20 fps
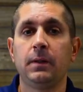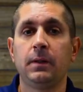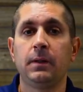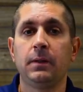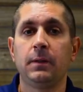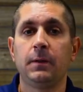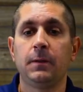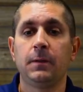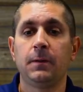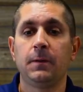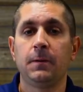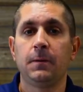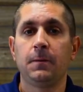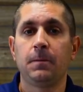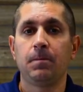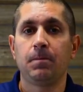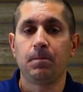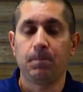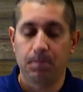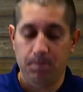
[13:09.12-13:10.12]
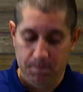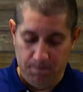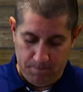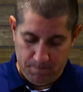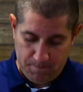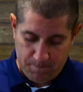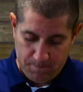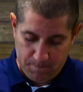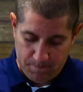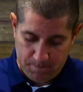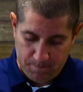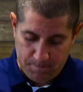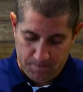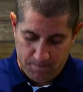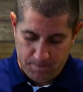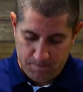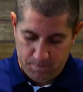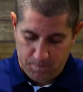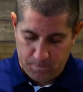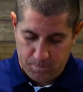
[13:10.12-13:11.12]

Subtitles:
(no one is talking)